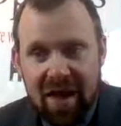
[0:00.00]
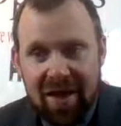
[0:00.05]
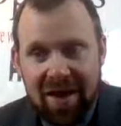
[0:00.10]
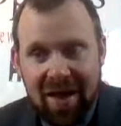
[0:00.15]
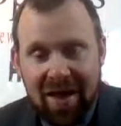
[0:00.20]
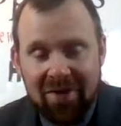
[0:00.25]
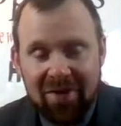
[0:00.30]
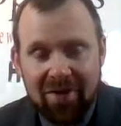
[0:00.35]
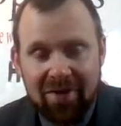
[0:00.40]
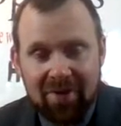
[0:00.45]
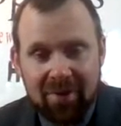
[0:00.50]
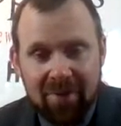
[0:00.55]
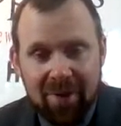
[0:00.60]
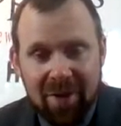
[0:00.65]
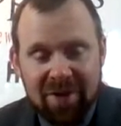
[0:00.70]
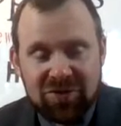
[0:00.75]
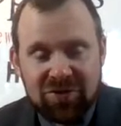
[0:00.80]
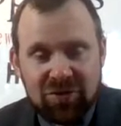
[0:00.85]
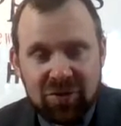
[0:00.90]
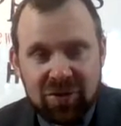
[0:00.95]
and I think the
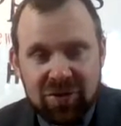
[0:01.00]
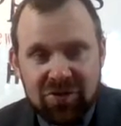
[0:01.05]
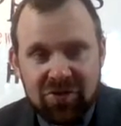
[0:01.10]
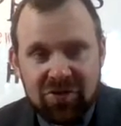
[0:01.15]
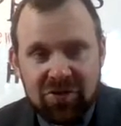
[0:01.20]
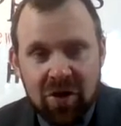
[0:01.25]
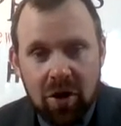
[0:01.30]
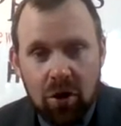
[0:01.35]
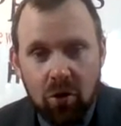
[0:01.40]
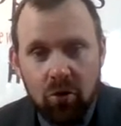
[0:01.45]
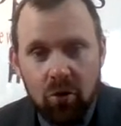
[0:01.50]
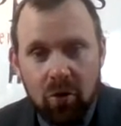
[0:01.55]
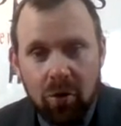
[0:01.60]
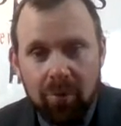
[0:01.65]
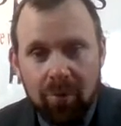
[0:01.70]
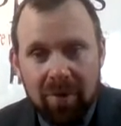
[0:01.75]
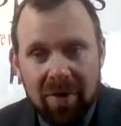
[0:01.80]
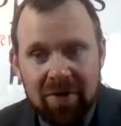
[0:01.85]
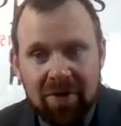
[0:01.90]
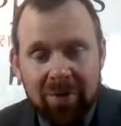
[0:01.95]
Patriots will
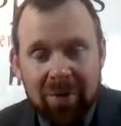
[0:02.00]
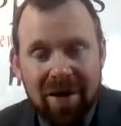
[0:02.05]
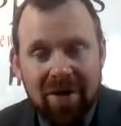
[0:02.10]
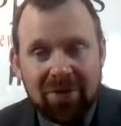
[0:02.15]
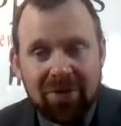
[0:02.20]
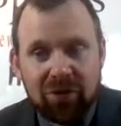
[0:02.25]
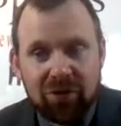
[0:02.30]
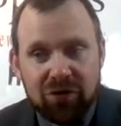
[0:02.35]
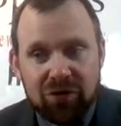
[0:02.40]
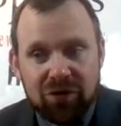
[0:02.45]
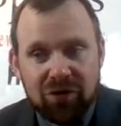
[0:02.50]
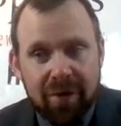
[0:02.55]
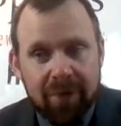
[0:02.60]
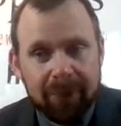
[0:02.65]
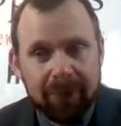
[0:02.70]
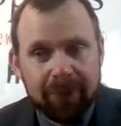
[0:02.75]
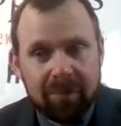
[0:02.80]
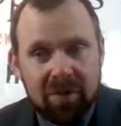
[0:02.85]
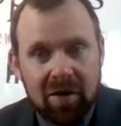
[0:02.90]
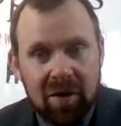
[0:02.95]
beat the Panthers.
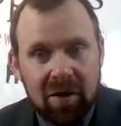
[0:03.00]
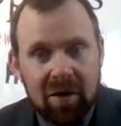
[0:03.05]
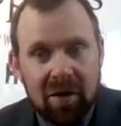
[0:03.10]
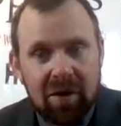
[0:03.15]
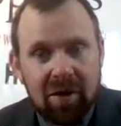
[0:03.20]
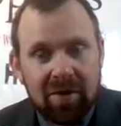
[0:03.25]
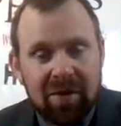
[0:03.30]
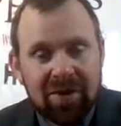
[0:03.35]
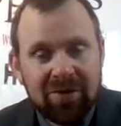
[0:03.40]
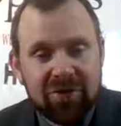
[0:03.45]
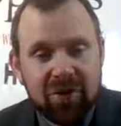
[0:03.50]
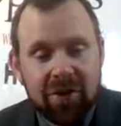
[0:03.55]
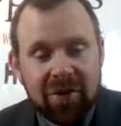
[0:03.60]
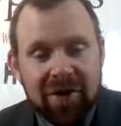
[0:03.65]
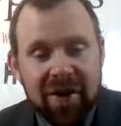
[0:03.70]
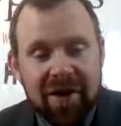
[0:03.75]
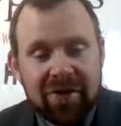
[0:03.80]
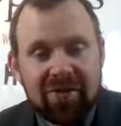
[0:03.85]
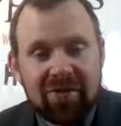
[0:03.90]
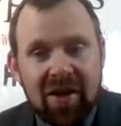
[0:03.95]
Let's go to
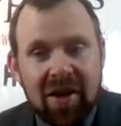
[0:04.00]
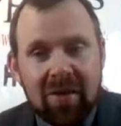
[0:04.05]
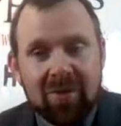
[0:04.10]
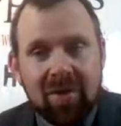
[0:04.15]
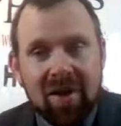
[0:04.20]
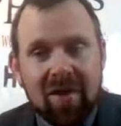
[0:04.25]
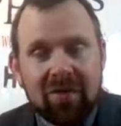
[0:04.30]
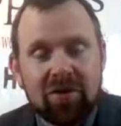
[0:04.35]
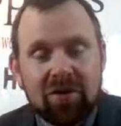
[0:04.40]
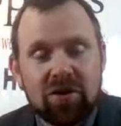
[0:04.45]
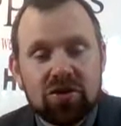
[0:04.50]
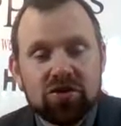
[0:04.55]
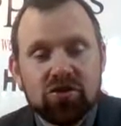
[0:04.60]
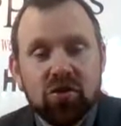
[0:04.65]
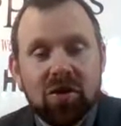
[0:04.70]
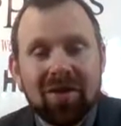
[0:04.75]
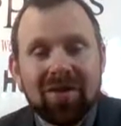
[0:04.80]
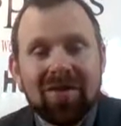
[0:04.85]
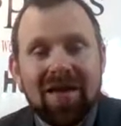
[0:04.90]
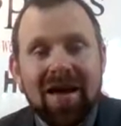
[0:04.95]
the next game. You have the
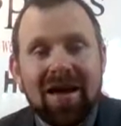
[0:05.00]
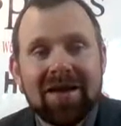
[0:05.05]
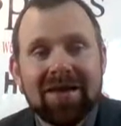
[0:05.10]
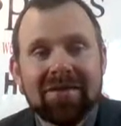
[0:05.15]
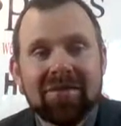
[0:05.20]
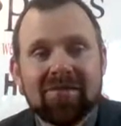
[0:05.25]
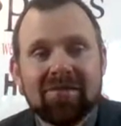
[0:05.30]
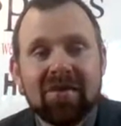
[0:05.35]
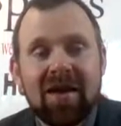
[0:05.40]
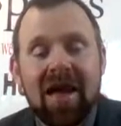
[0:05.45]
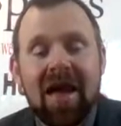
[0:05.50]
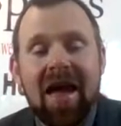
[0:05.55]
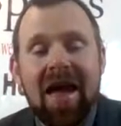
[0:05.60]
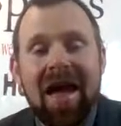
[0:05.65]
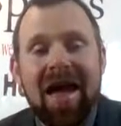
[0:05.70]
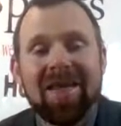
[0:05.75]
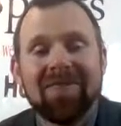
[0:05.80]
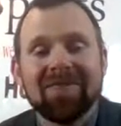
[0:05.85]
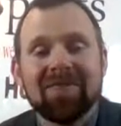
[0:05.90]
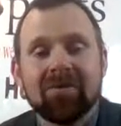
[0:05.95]
Detroit Lions
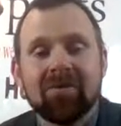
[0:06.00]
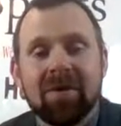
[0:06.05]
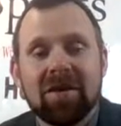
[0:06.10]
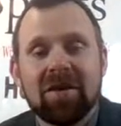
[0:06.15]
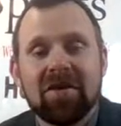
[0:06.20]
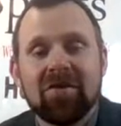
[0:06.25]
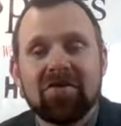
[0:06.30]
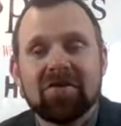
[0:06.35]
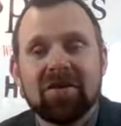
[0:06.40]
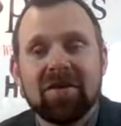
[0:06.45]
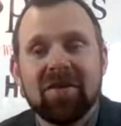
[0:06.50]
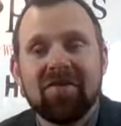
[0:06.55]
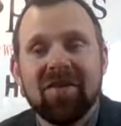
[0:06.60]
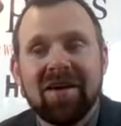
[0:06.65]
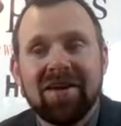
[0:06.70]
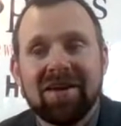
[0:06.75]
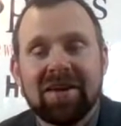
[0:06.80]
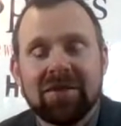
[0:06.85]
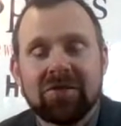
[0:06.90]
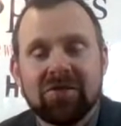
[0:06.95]
at the Minnesota
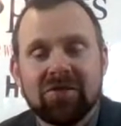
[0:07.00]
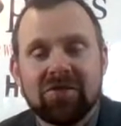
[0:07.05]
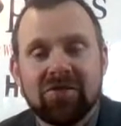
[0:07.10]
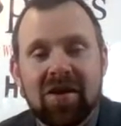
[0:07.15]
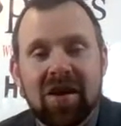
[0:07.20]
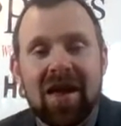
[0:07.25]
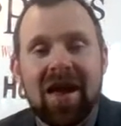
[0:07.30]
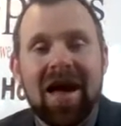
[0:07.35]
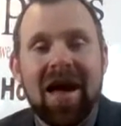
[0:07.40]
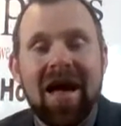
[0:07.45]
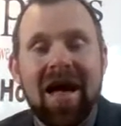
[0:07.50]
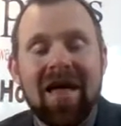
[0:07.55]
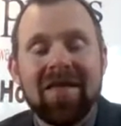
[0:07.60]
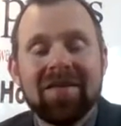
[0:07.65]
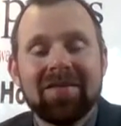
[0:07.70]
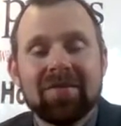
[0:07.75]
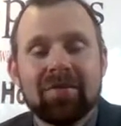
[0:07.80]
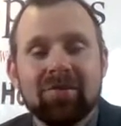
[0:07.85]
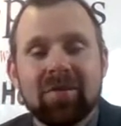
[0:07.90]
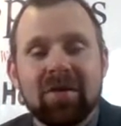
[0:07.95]
Vikings. I
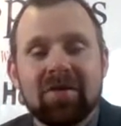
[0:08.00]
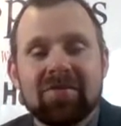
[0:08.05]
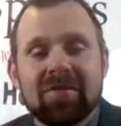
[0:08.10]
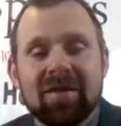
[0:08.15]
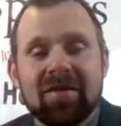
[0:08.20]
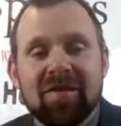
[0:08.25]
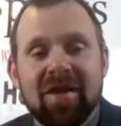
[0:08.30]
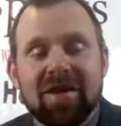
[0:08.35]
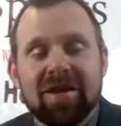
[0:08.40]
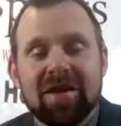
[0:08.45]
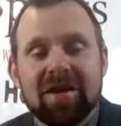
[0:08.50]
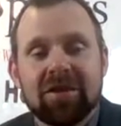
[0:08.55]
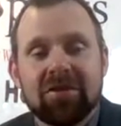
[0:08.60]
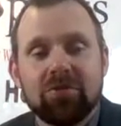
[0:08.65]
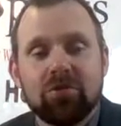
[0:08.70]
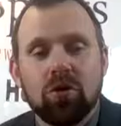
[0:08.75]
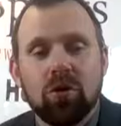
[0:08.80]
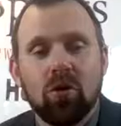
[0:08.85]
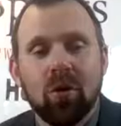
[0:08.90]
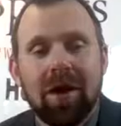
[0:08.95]
think the Minnesota
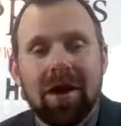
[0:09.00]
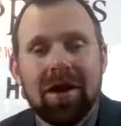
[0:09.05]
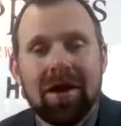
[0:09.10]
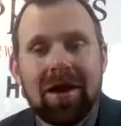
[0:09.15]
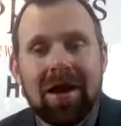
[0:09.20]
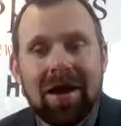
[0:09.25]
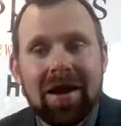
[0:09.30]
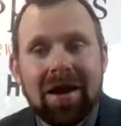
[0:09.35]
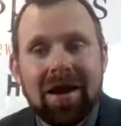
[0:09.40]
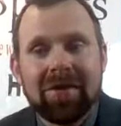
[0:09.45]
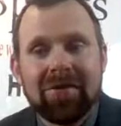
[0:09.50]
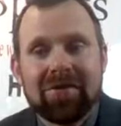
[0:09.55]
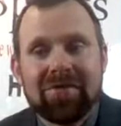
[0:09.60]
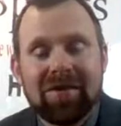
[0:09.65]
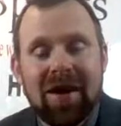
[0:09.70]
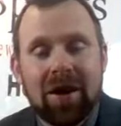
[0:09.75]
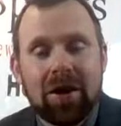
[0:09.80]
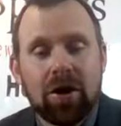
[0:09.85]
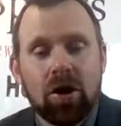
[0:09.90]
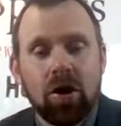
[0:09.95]
Vikings will win because
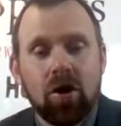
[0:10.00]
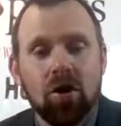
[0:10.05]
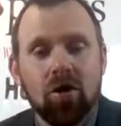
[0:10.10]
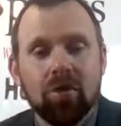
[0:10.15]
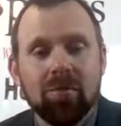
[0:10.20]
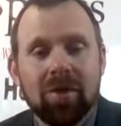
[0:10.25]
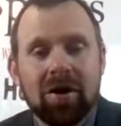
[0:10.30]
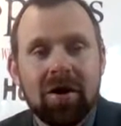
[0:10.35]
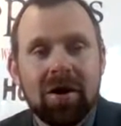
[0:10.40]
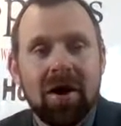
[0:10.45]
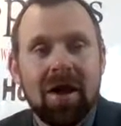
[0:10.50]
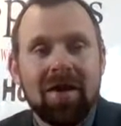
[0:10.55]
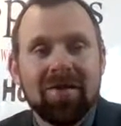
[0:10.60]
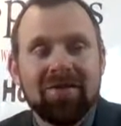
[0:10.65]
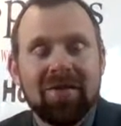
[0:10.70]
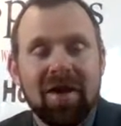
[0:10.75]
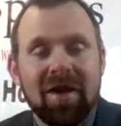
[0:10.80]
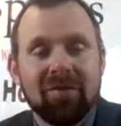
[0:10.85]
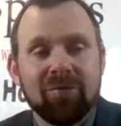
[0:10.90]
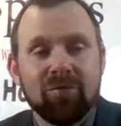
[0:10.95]
it's at home.
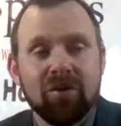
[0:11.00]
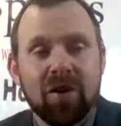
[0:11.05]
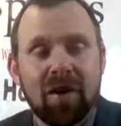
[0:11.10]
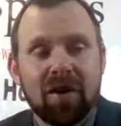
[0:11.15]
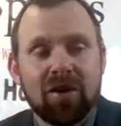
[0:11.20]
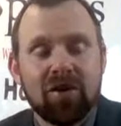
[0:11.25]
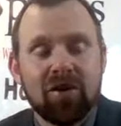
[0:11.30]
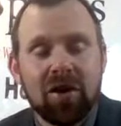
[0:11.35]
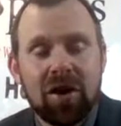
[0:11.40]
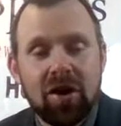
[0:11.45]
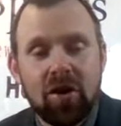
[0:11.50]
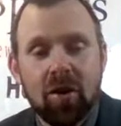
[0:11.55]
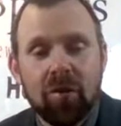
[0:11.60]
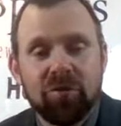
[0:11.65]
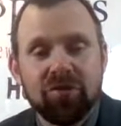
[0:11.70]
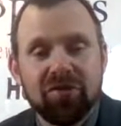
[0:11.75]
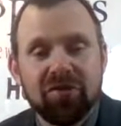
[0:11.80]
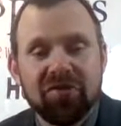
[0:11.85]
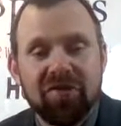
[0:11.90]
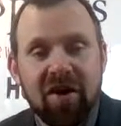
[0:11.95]
They've played good at
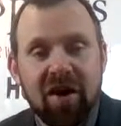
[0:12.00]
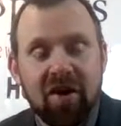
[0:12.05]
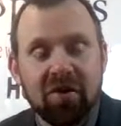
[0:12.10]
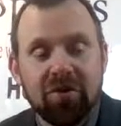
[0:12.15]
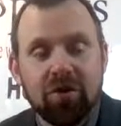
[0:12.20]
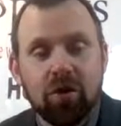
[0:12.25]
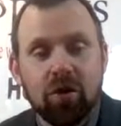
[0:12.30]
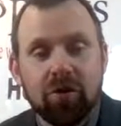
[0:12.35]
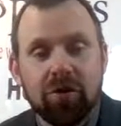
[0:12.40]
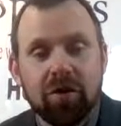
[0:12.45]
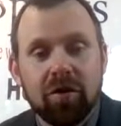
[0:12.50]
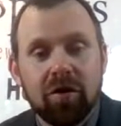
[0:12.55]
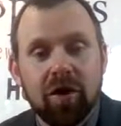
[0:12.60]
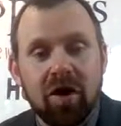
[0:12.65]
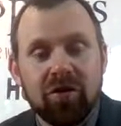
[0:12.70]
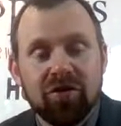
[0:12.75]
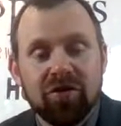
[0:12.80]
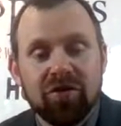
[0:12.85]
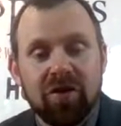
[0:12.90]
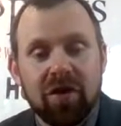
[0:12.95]
home so far. Their only
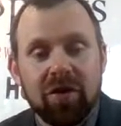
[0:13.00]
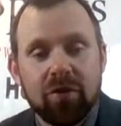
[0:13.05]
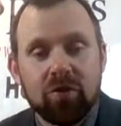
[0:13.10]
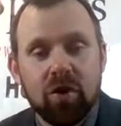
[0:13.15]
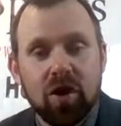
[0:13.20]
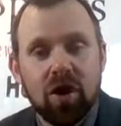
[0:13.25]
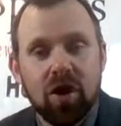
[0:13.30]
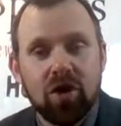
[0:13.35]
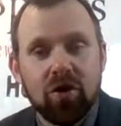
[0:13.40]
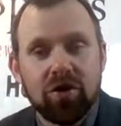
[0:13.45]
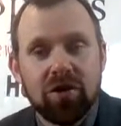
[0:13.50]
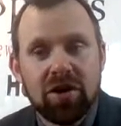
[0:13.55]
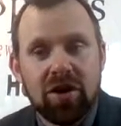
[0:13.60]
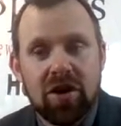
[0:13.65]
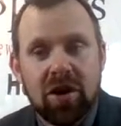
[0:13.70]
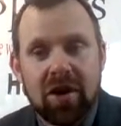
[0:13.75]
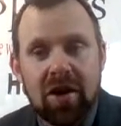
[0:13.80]
loss is on the road.